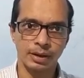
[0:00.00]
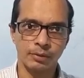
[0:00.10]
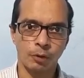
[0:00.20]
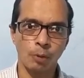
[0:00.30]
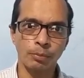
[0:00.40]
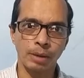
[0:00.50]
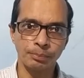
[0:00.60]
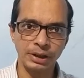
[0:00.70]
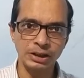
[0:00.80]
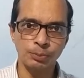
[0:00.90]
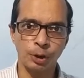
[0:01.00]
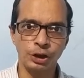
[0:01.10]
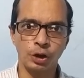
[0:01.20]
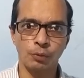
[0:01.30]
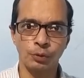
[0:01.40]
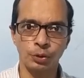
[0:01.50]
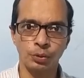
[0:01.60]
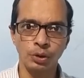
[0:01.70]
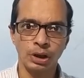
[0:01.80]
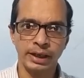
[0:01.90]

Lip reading: From company's point of view,